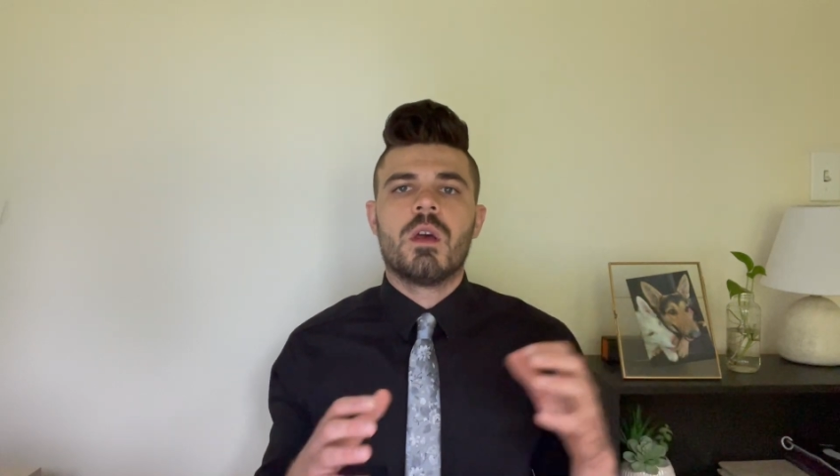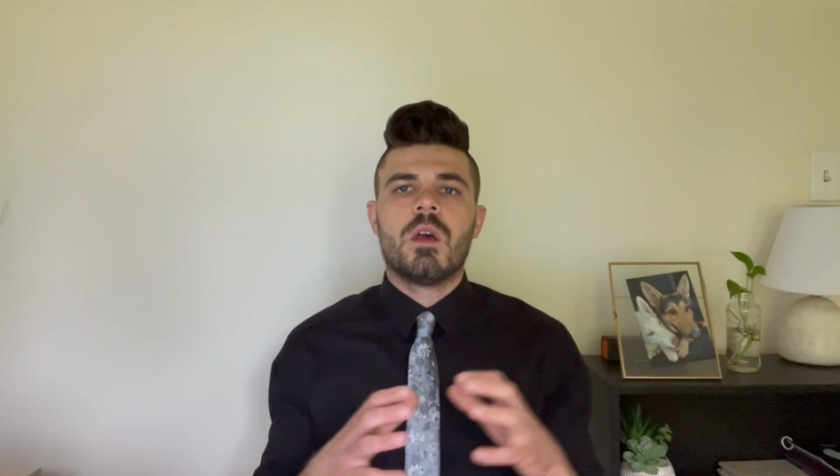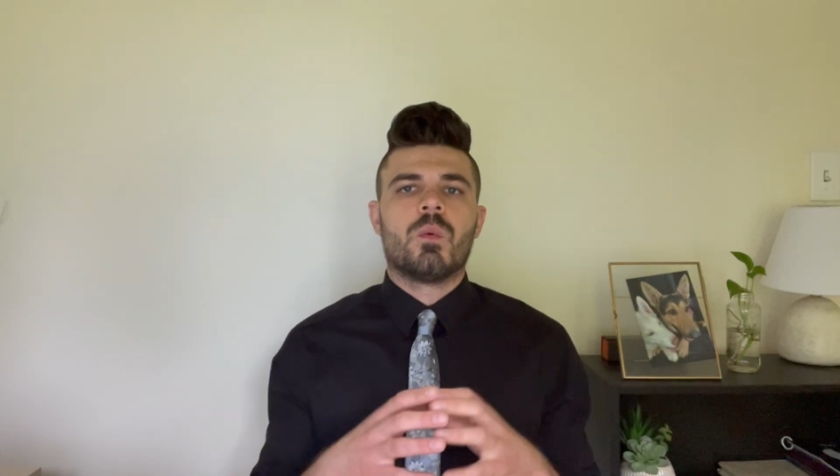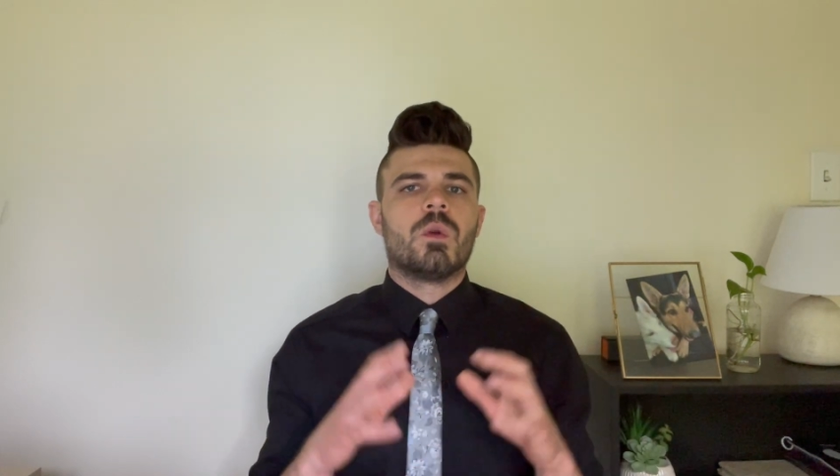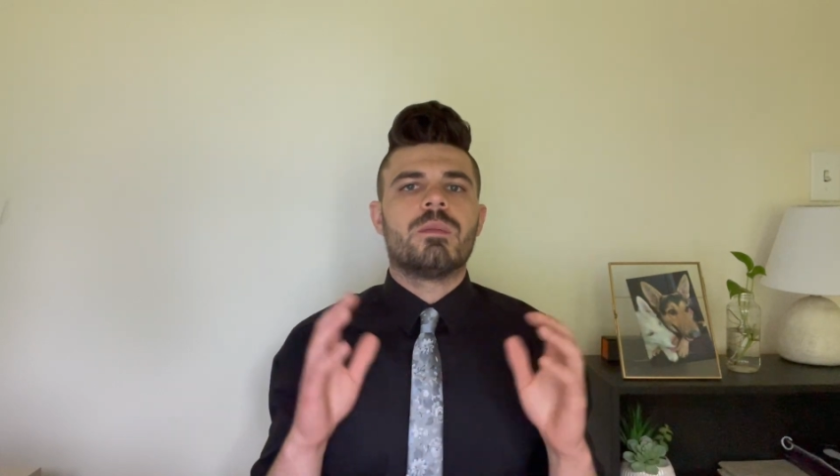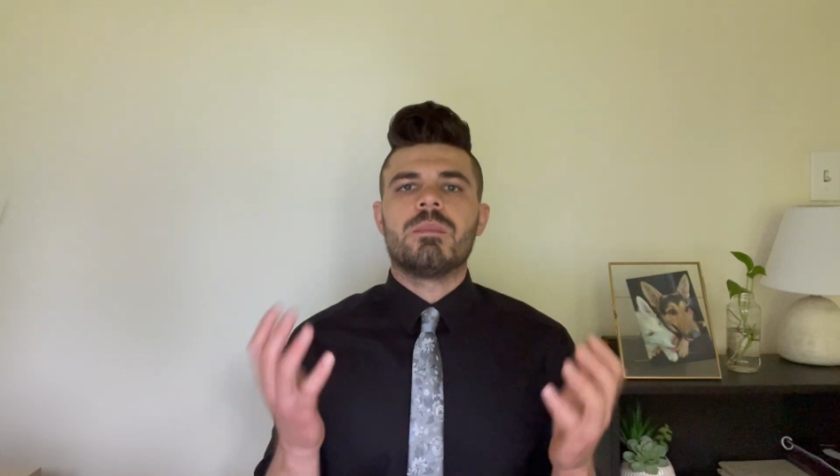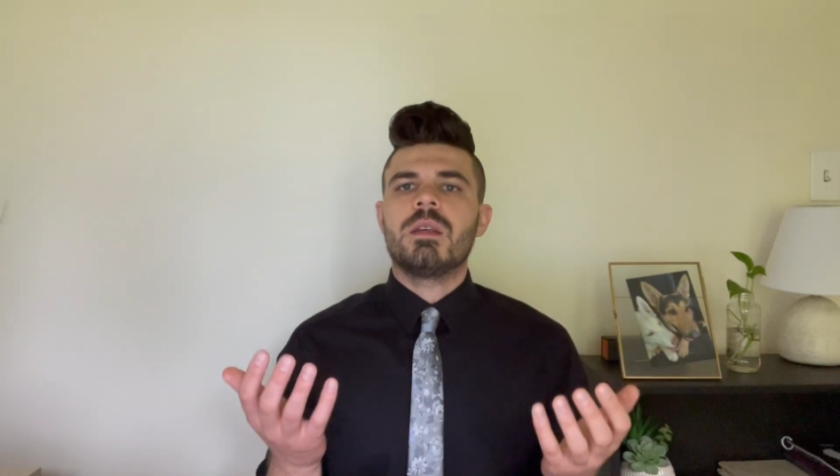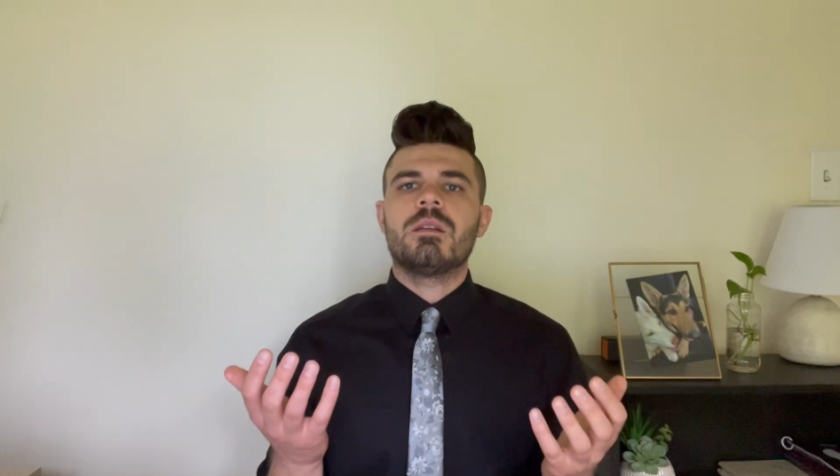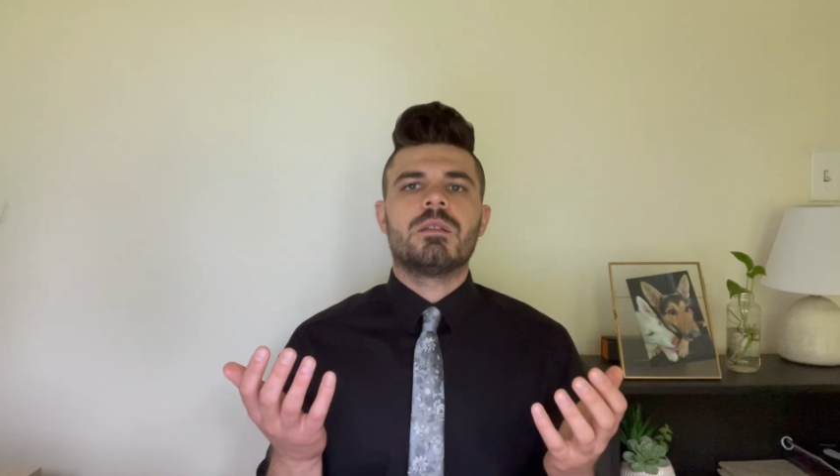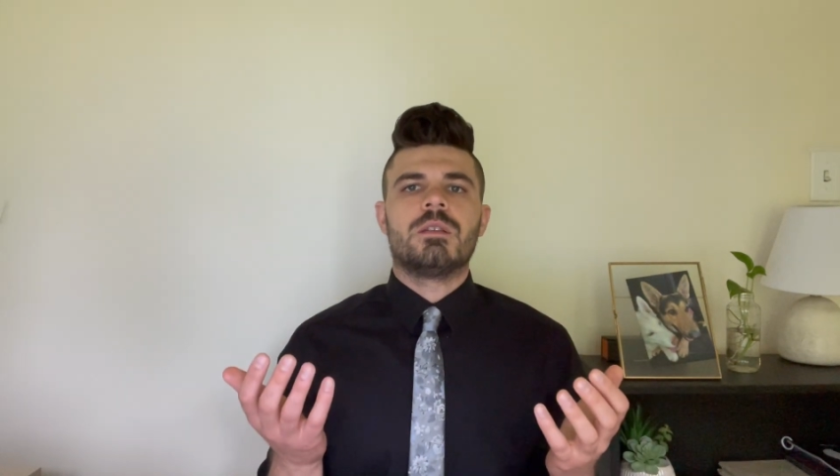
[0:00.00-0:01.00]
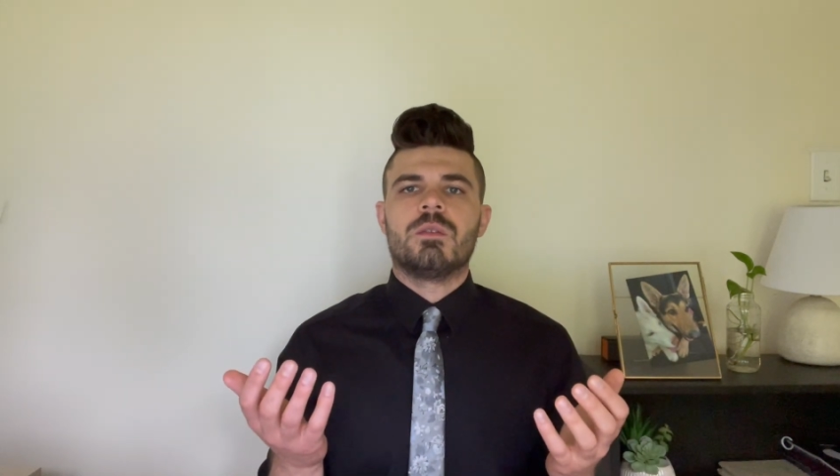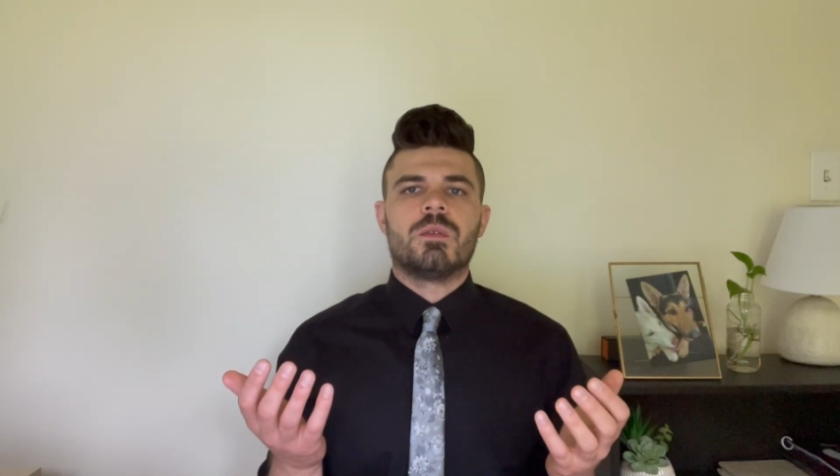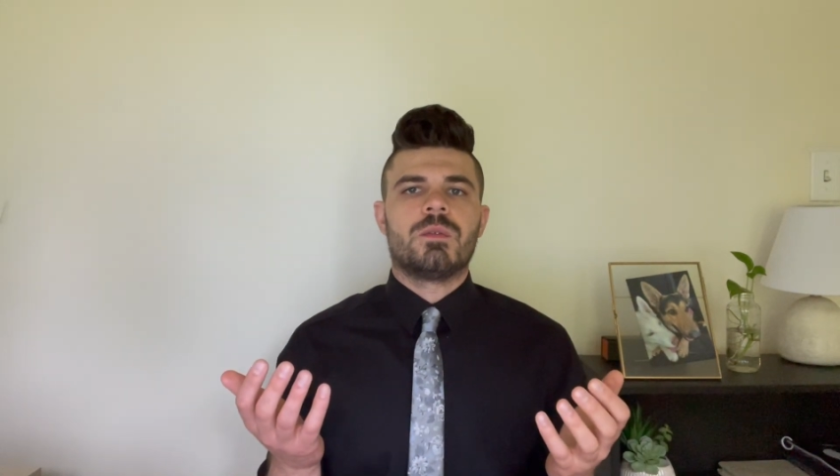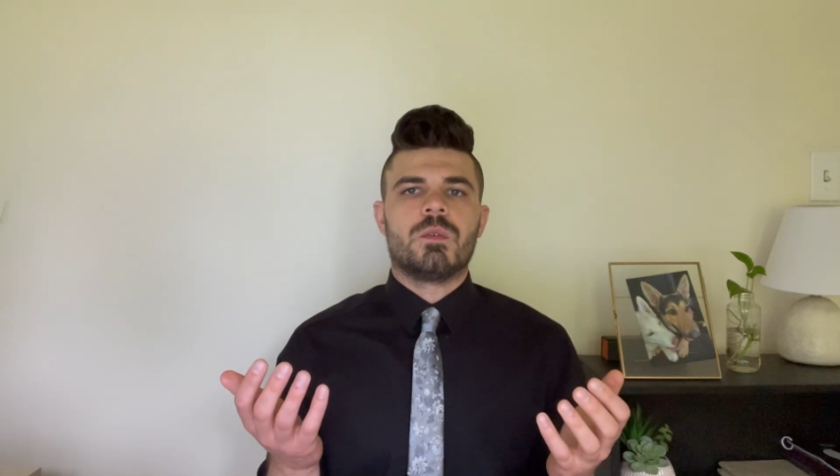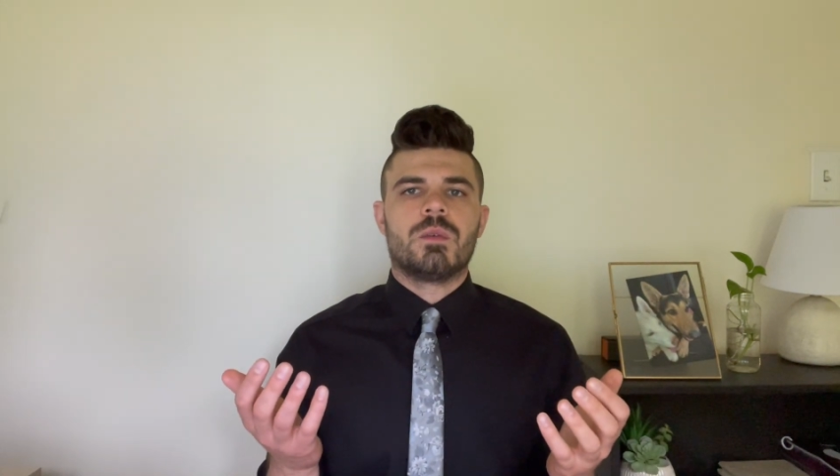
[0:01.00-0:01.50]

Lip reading: will immediately do a few